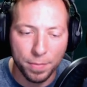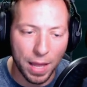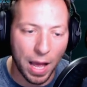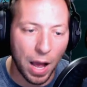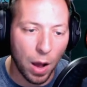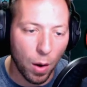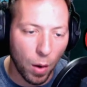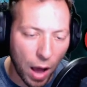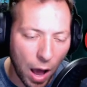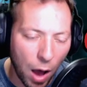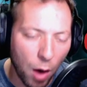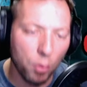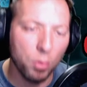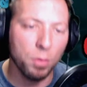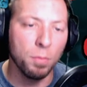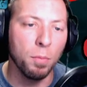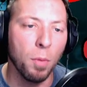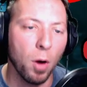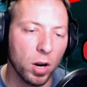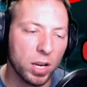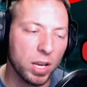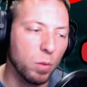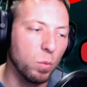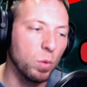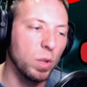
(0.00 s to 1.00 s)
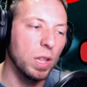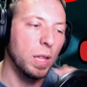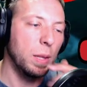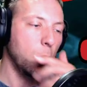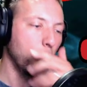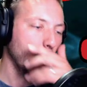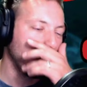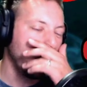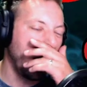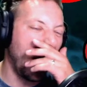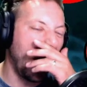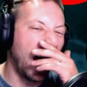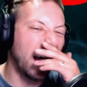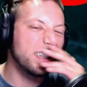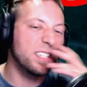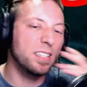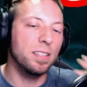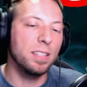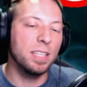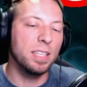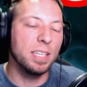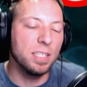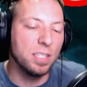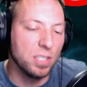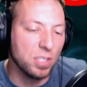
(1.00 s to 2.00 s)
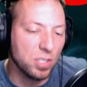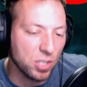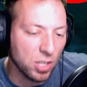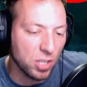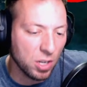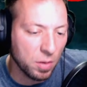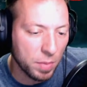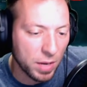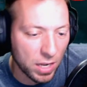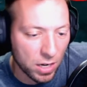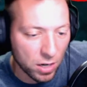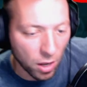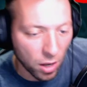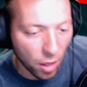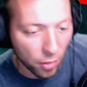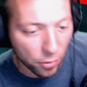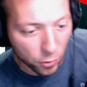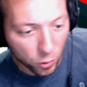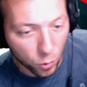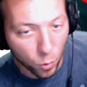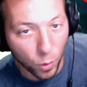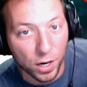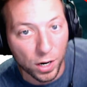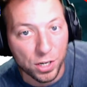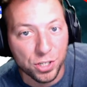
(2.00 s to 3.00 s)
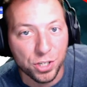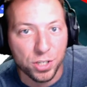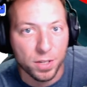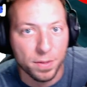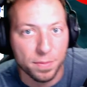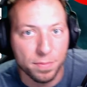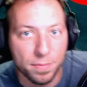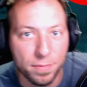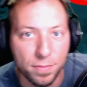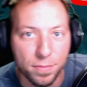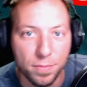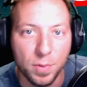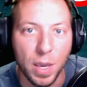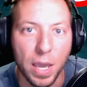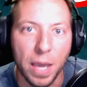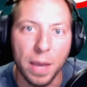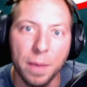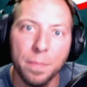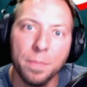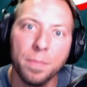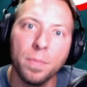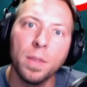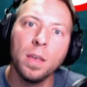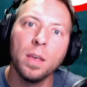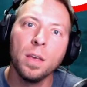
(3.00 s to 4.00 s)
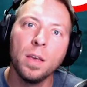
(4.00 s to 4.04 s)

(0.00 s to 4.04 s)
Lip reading: Now, how the market reacts to these is going to be another question. Okay.